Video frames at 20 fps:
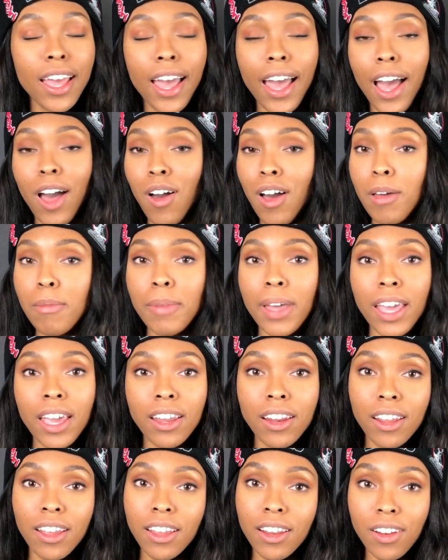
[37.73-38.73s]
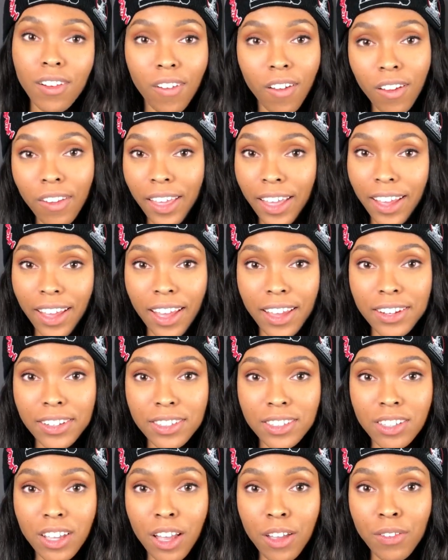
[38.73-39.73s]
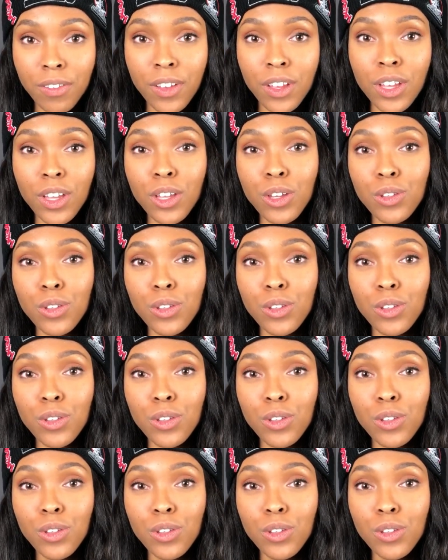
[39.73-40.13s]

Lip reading: how I made it and all that kind of stuff.